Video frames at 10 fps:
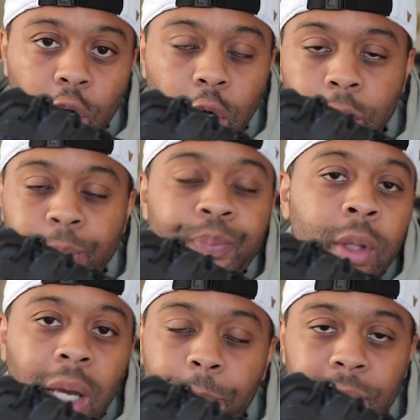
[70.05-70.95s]
going.
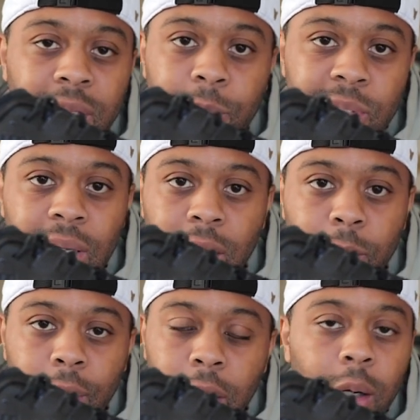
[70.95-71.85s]
I picked up a
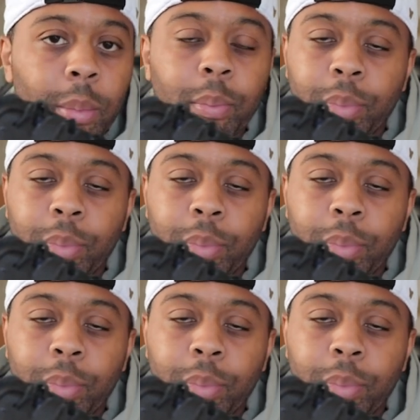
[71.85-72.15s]
second pair,